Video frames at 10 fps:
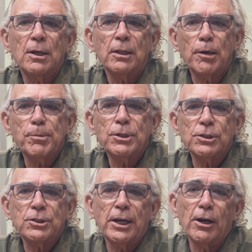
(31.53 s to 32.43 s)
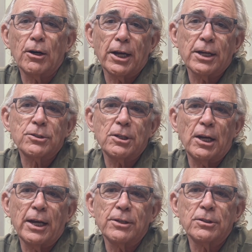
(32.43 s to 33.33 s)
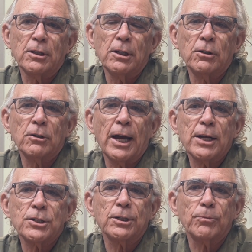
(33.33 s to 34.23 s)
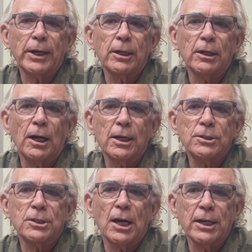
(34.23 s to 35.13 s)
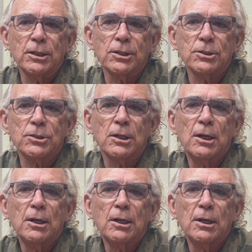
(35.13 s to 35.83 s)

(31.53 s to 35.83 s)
Let me just say our guest today is an internationally recognized scientist